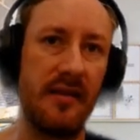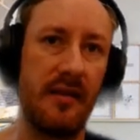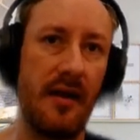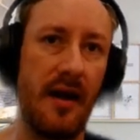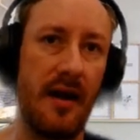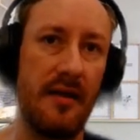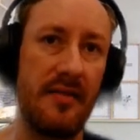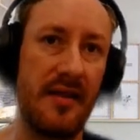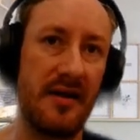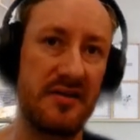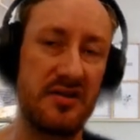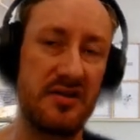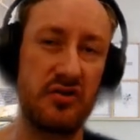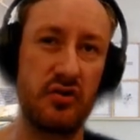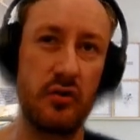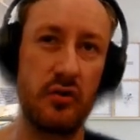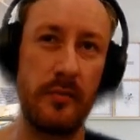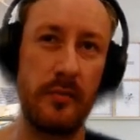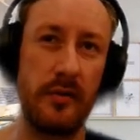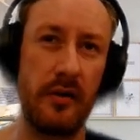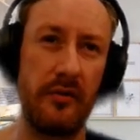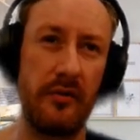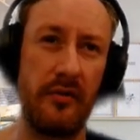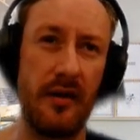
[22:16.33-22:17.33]
And that's
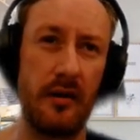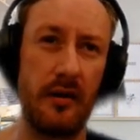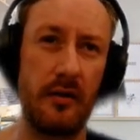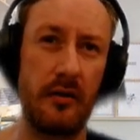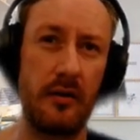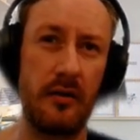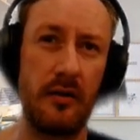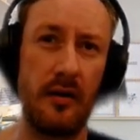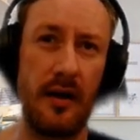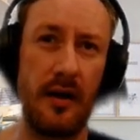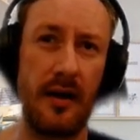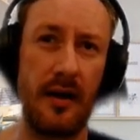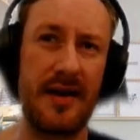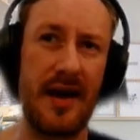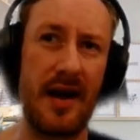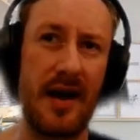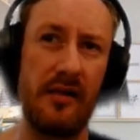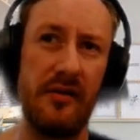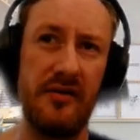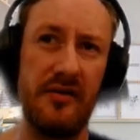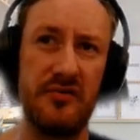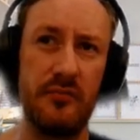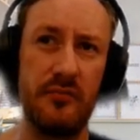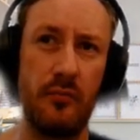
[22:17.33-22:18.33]
assuming that
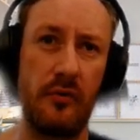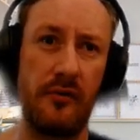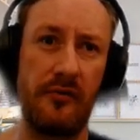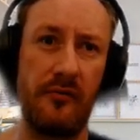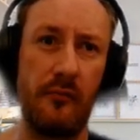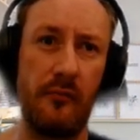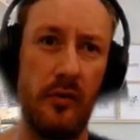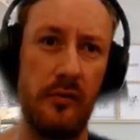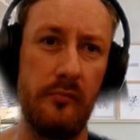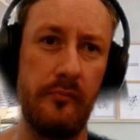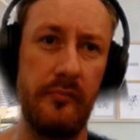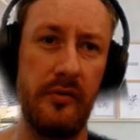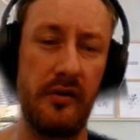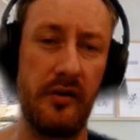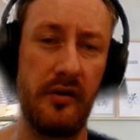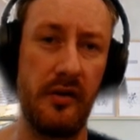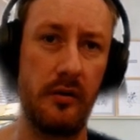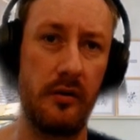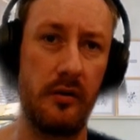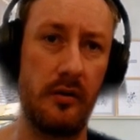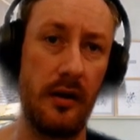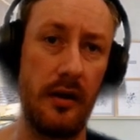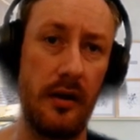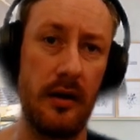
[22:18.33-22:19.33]
Akala is worth 1
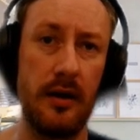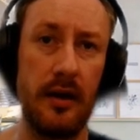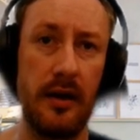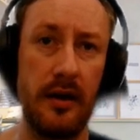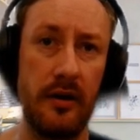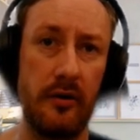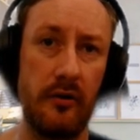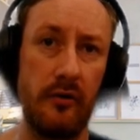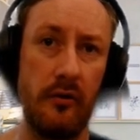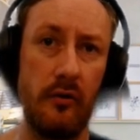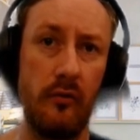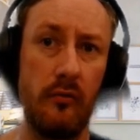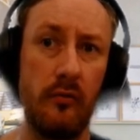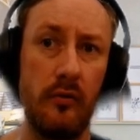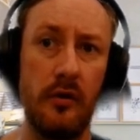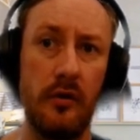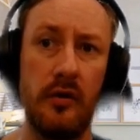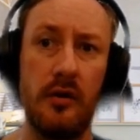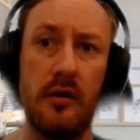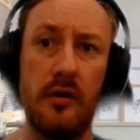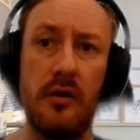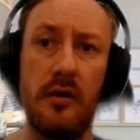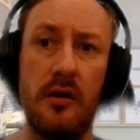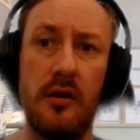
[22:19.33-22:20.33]
billion. I don't know.
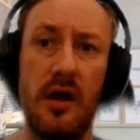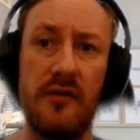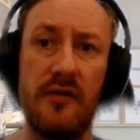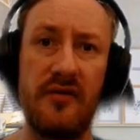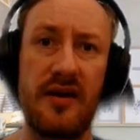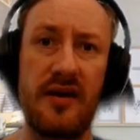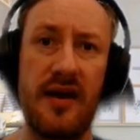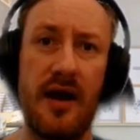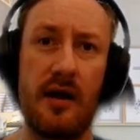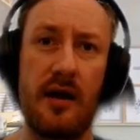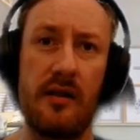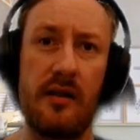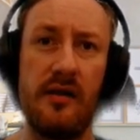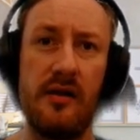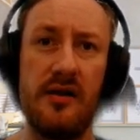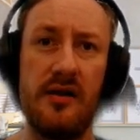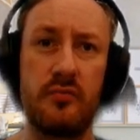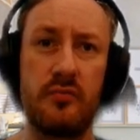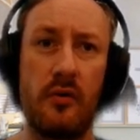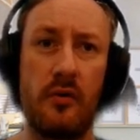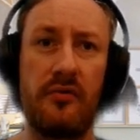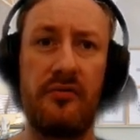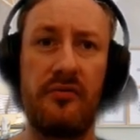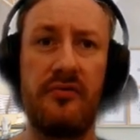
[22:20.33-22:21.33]
If Akala is
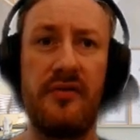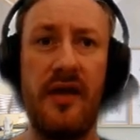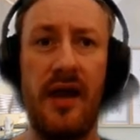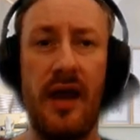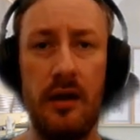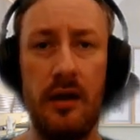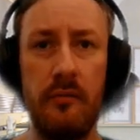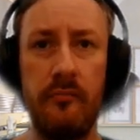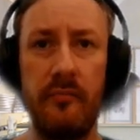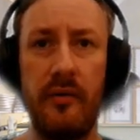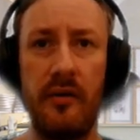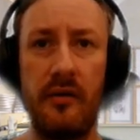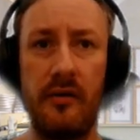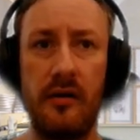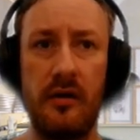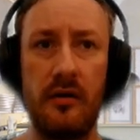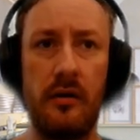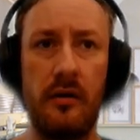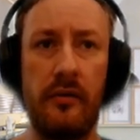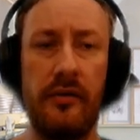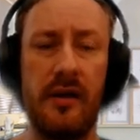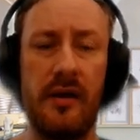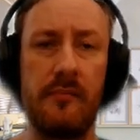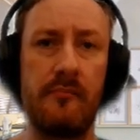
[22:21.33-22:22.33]
worth 10 billion,
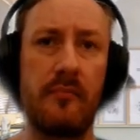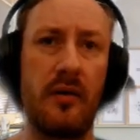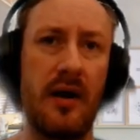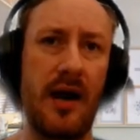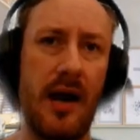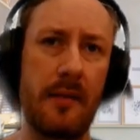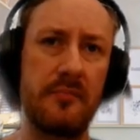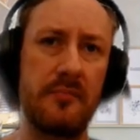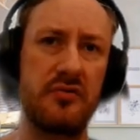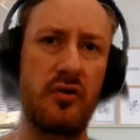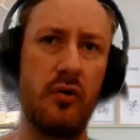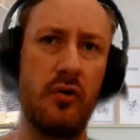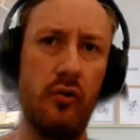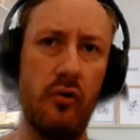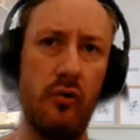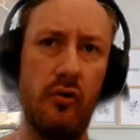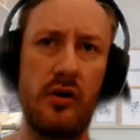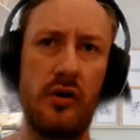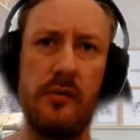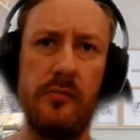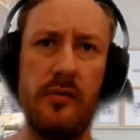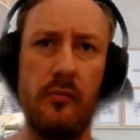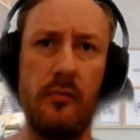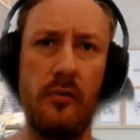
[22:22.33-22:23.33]
then perhaps Karura
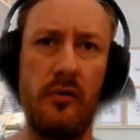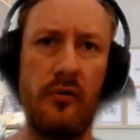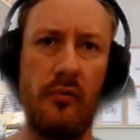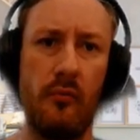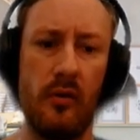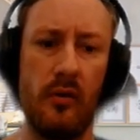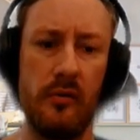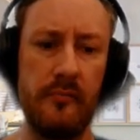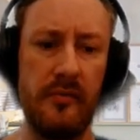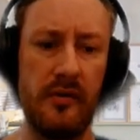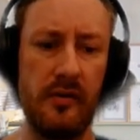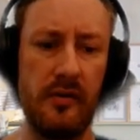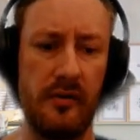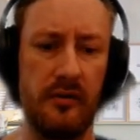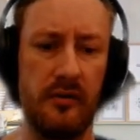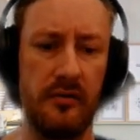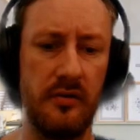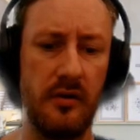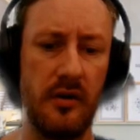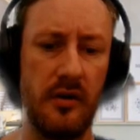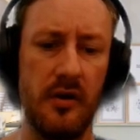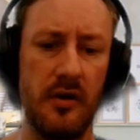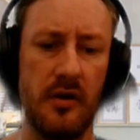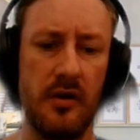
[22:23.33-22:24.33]
could be worth 1 billion.
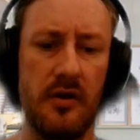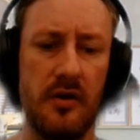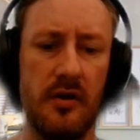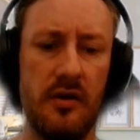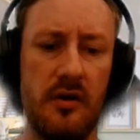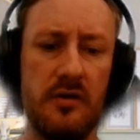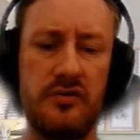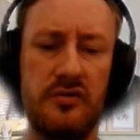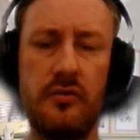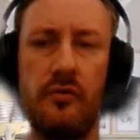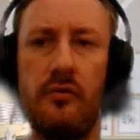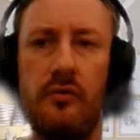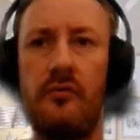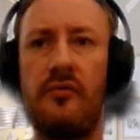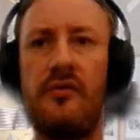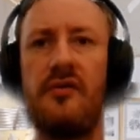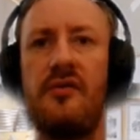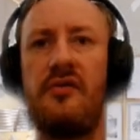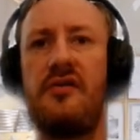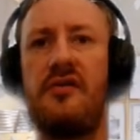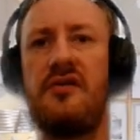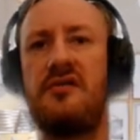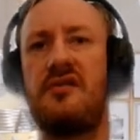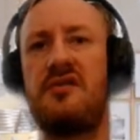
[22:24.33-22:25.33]
So
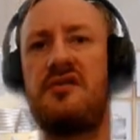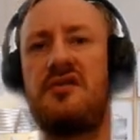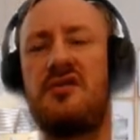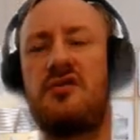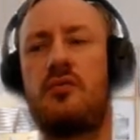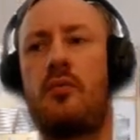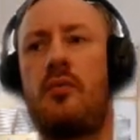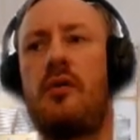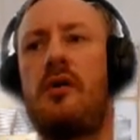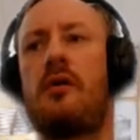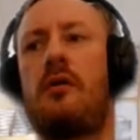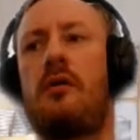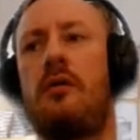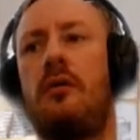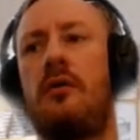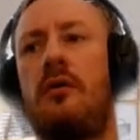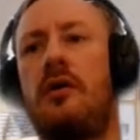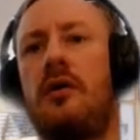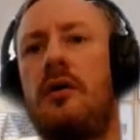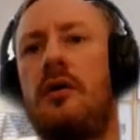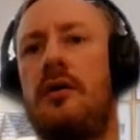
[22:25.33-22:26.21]
this is where